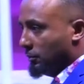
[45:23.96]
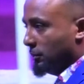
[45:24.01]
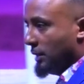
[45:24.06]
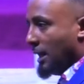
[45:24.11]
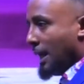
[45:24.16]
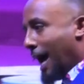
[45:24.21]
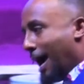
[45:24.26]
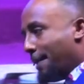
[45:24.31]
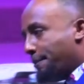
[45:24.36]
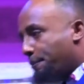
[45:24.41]

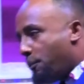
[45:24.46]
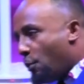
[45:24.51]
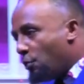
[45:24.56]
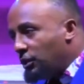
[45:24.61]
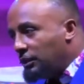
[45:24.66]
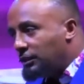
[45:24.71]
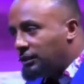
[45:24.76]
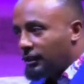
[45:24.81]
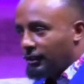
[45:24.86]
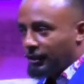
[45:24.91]
He
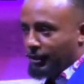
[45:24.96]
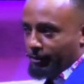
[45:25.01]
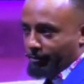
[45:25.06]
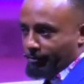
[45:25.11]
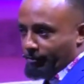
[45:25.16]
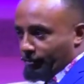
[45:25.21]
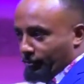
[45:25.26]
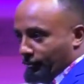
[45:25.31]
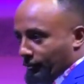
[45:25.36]
appointed them.